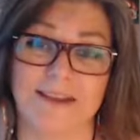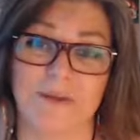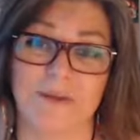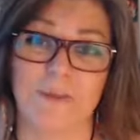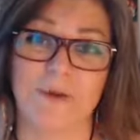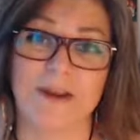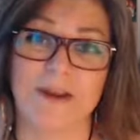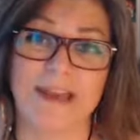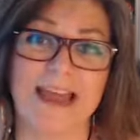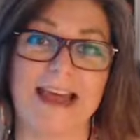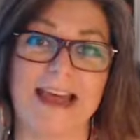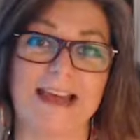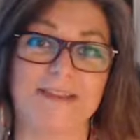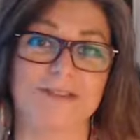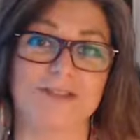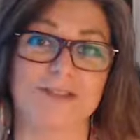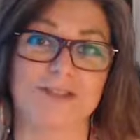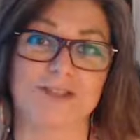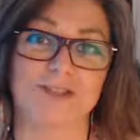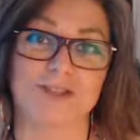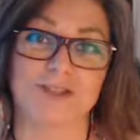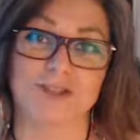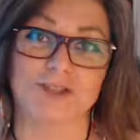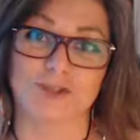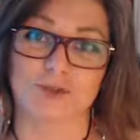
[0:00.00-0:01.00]
that we had
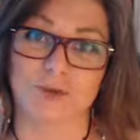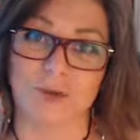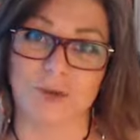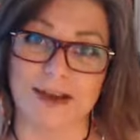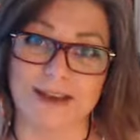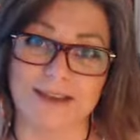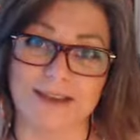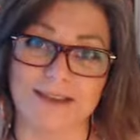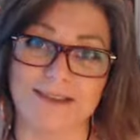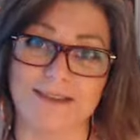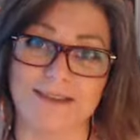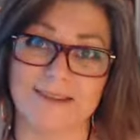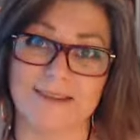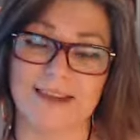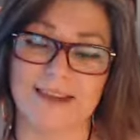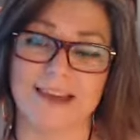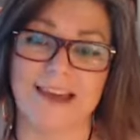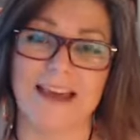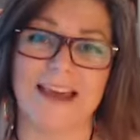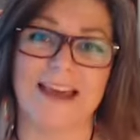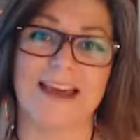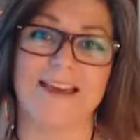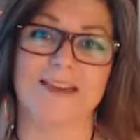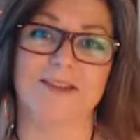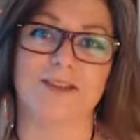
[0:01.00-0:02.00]
the strength
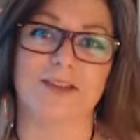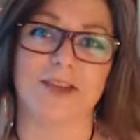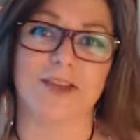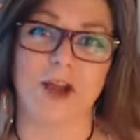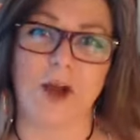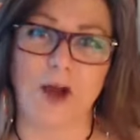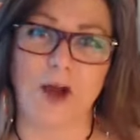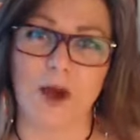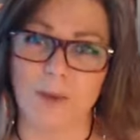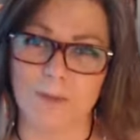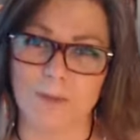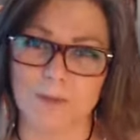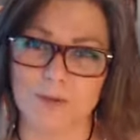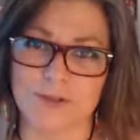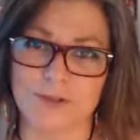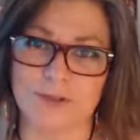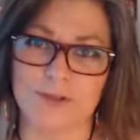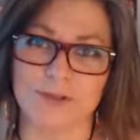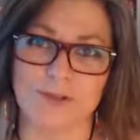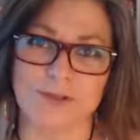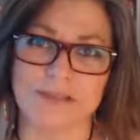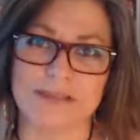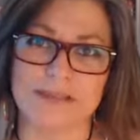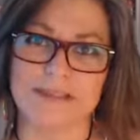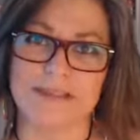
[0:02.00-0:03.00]
and the
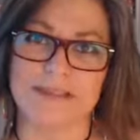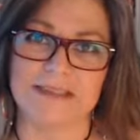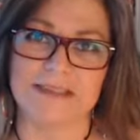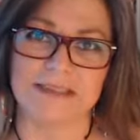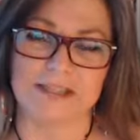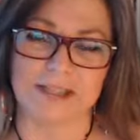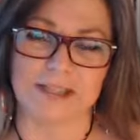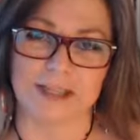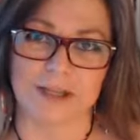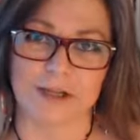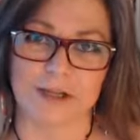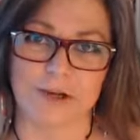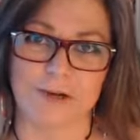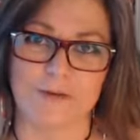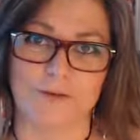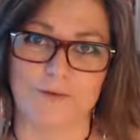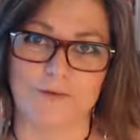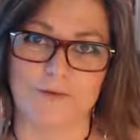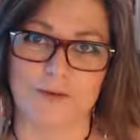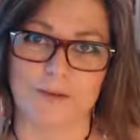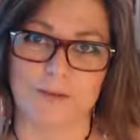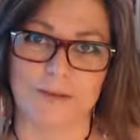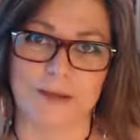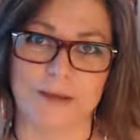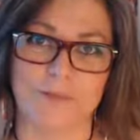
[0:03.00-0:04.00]
opportunity to learn
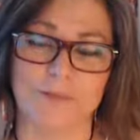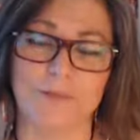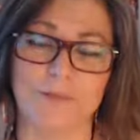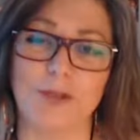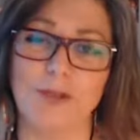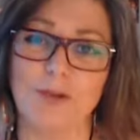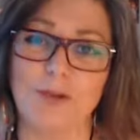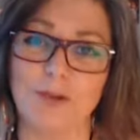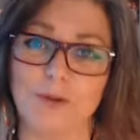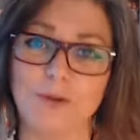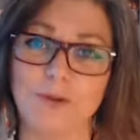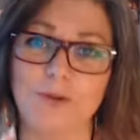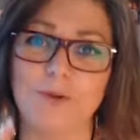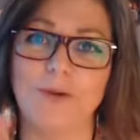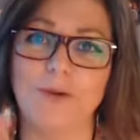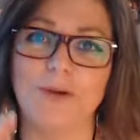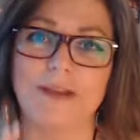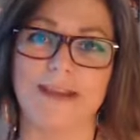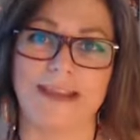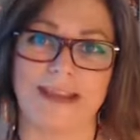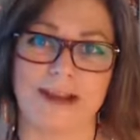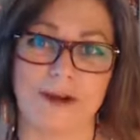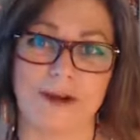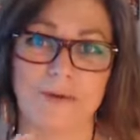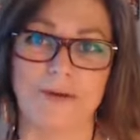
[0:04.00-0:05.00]
from them. You
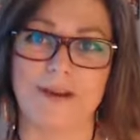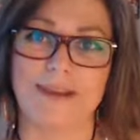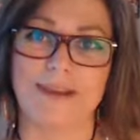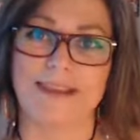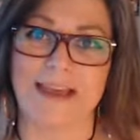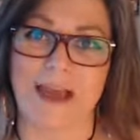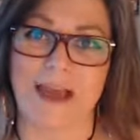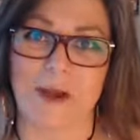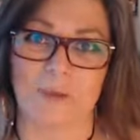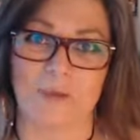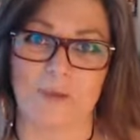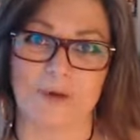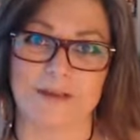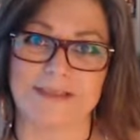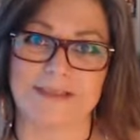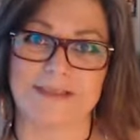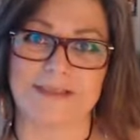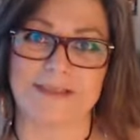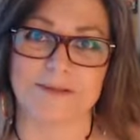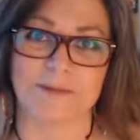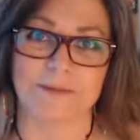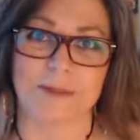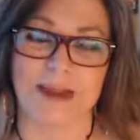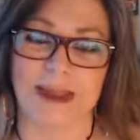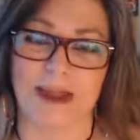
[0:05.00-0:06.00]
carry that
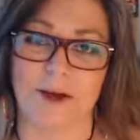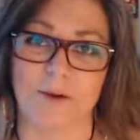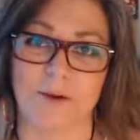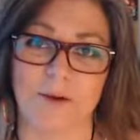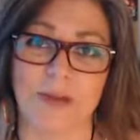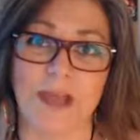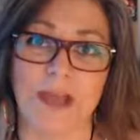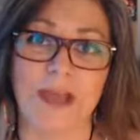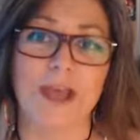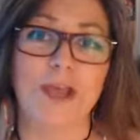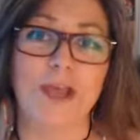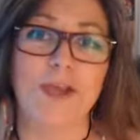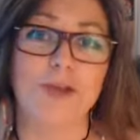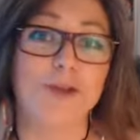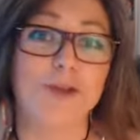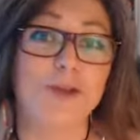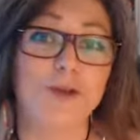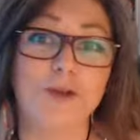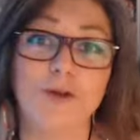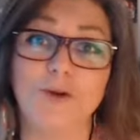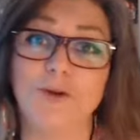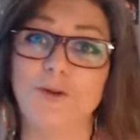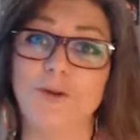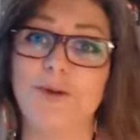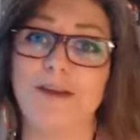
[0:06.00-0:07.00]
wisdom now.
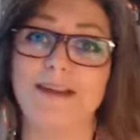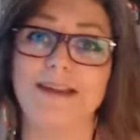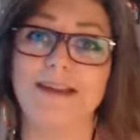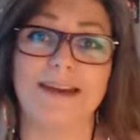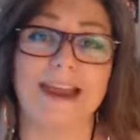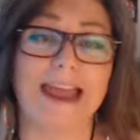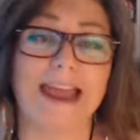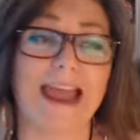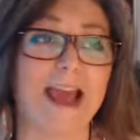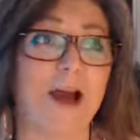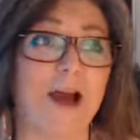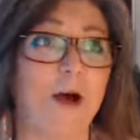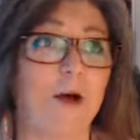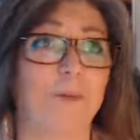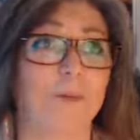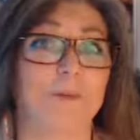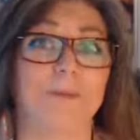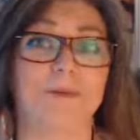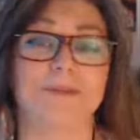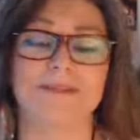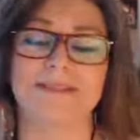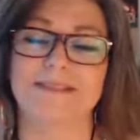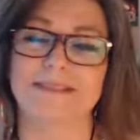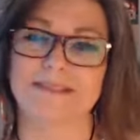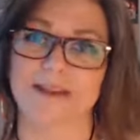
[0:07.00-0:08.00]
You can help
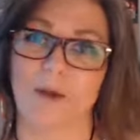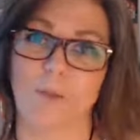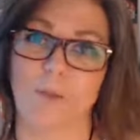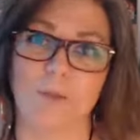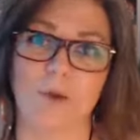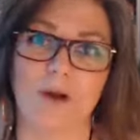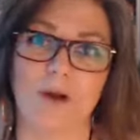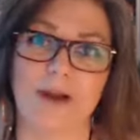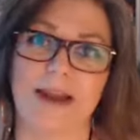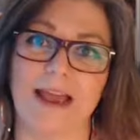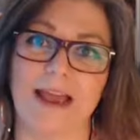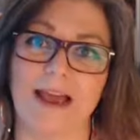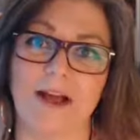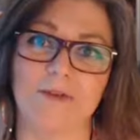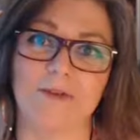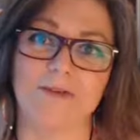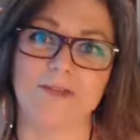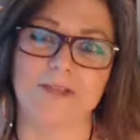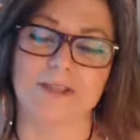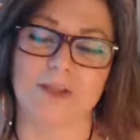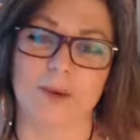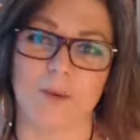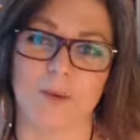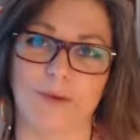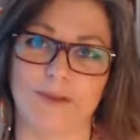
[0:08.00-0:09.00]
someone
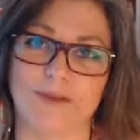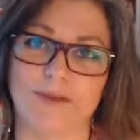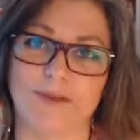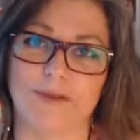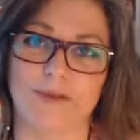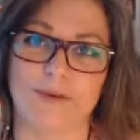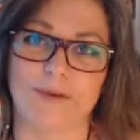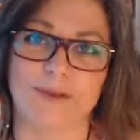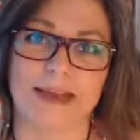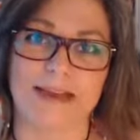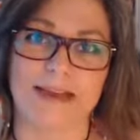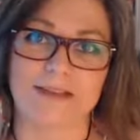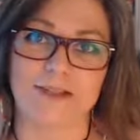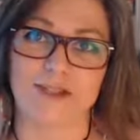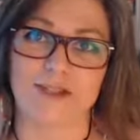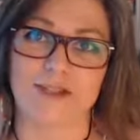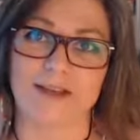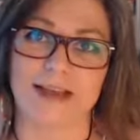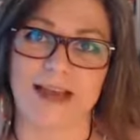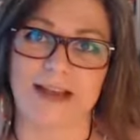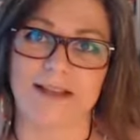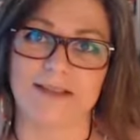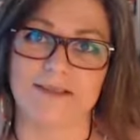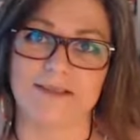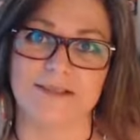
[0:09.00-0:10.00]
else going through that
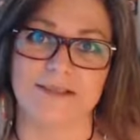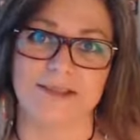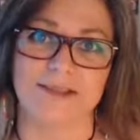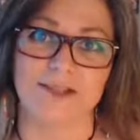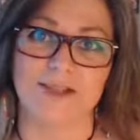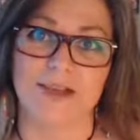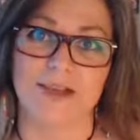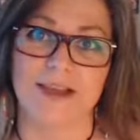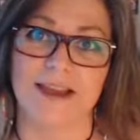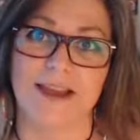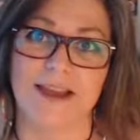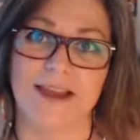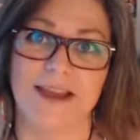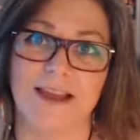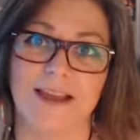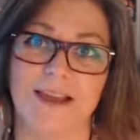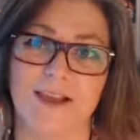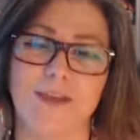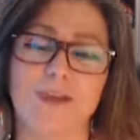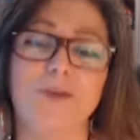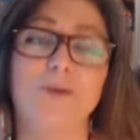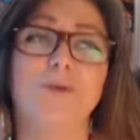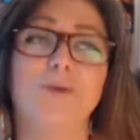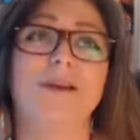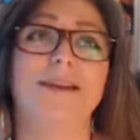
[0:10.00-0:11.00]
challenge.
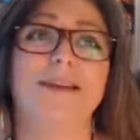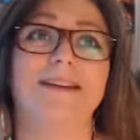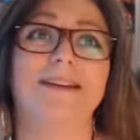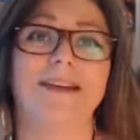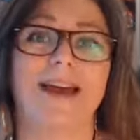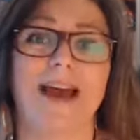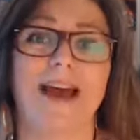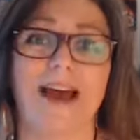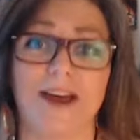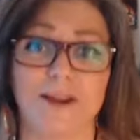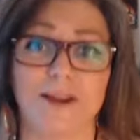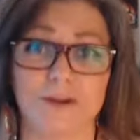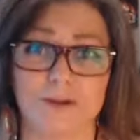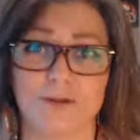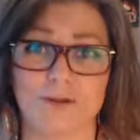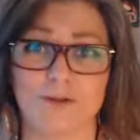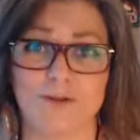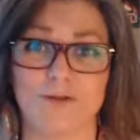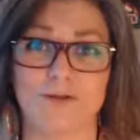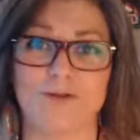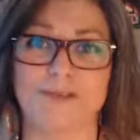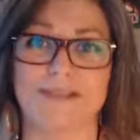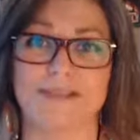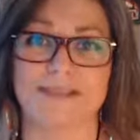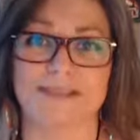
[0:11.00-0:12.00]
You can
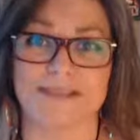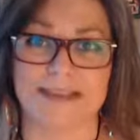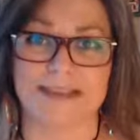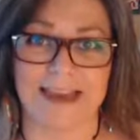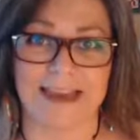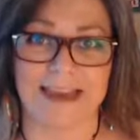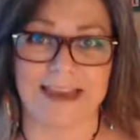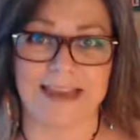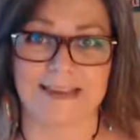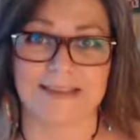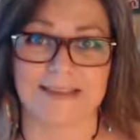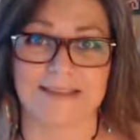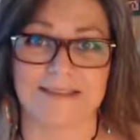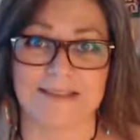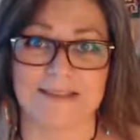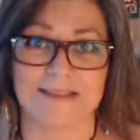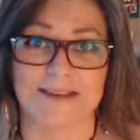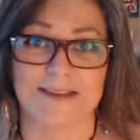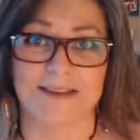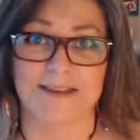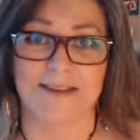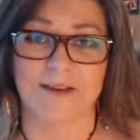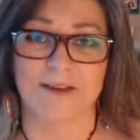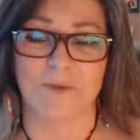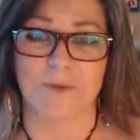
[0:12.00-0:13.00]
understand
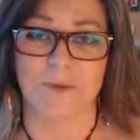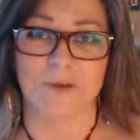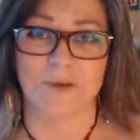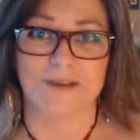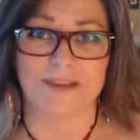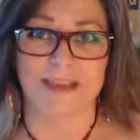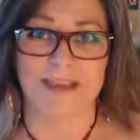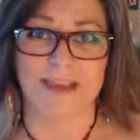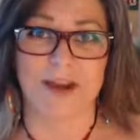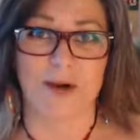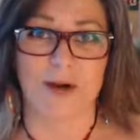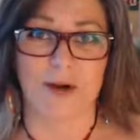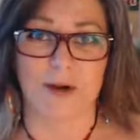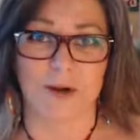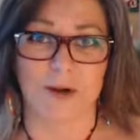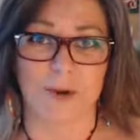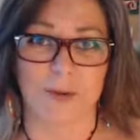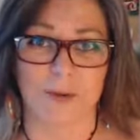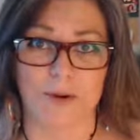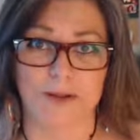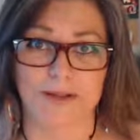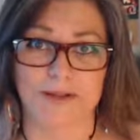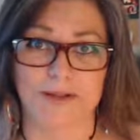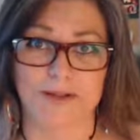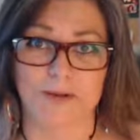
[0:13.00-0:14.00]
what they are
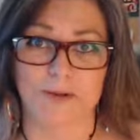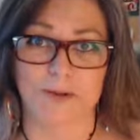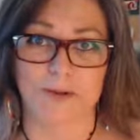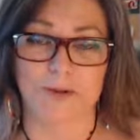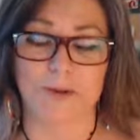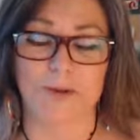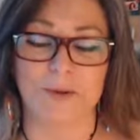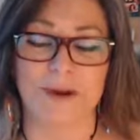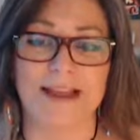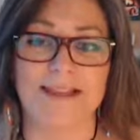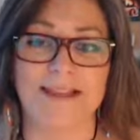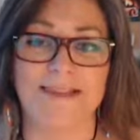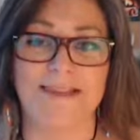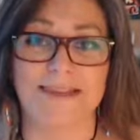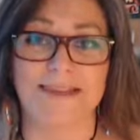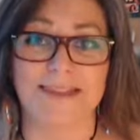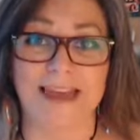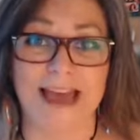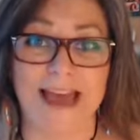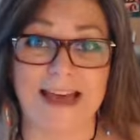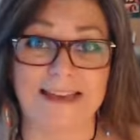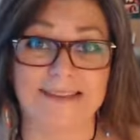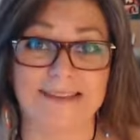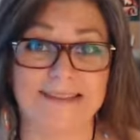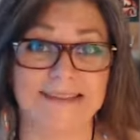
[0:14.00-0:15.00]
going through, and
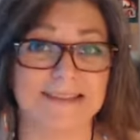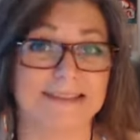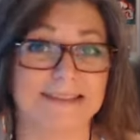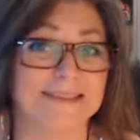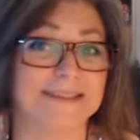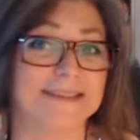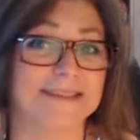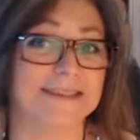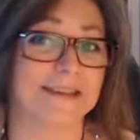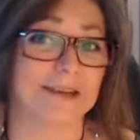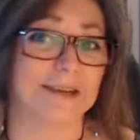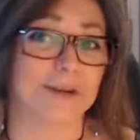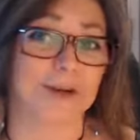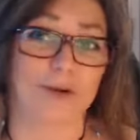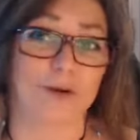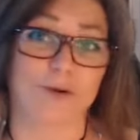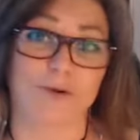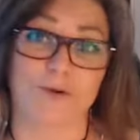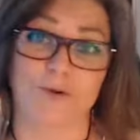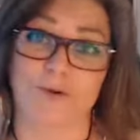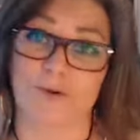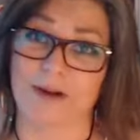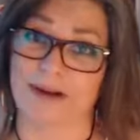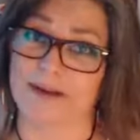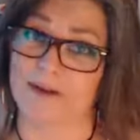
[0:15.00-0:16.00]
that is
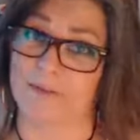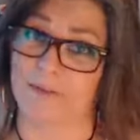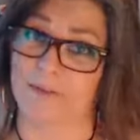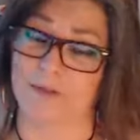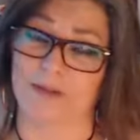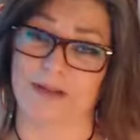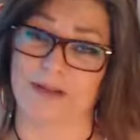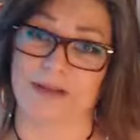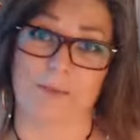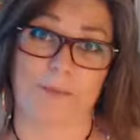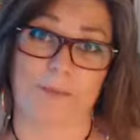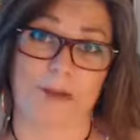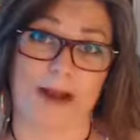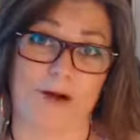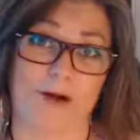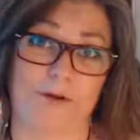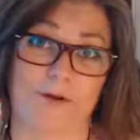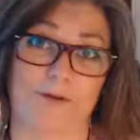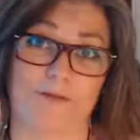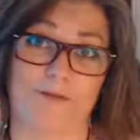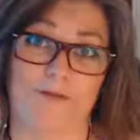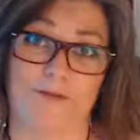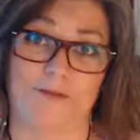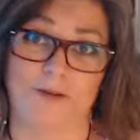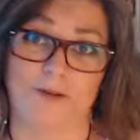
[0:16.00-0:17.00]
incredibly
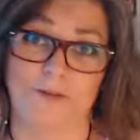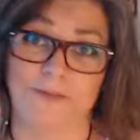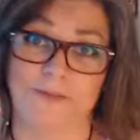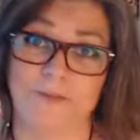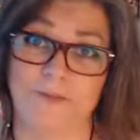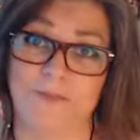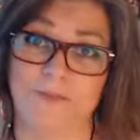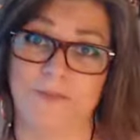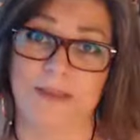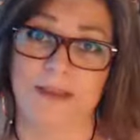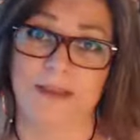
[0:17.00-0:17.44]
powerful.